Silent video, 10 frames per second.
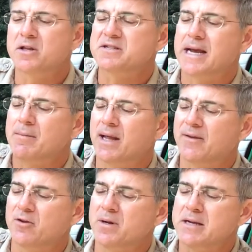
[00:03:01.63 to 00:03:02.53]
the same. They
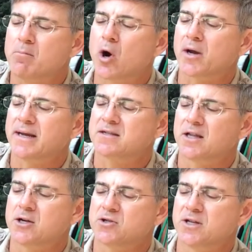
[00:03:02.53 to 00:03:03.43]
have some neat markings.
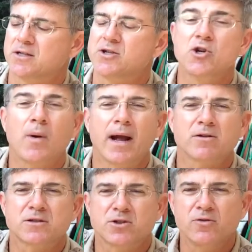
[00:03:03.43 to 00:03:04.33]
There's a 2
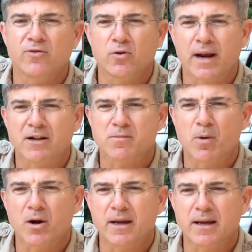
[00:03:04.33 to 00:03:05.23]
fluid ounce
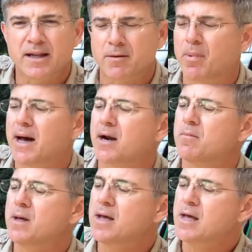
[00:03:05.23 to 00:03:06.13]
marking at the
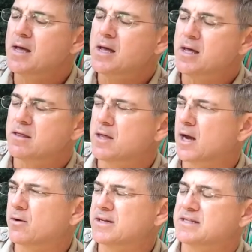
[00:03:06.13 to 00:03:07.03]
bottom.
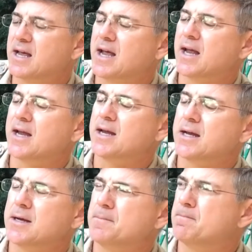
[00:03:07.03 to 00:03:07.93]
There is
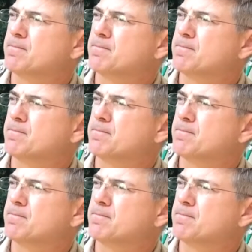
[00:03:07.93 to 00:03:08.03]
a